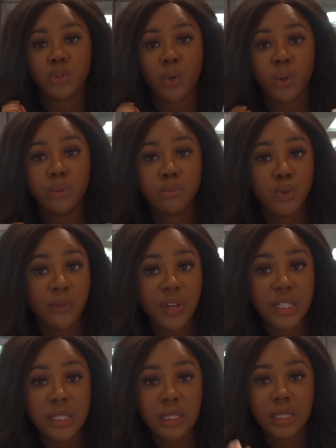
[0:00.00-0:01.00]
So Too
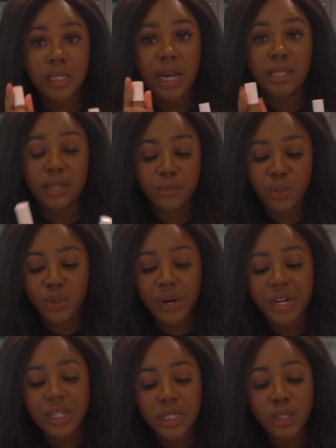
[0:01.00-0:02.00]
Faced it is guys. I'm so
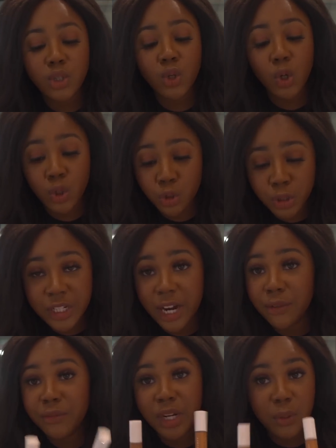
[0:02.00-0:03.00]
sorry. This is good.
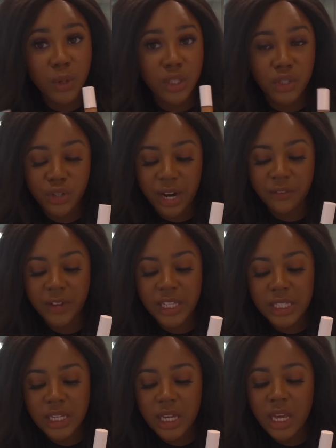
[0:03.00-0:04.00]
I really want to try
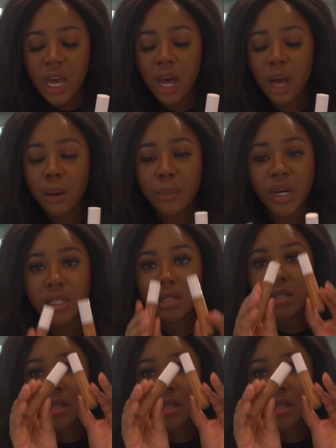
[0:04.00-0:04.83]
Fenty, but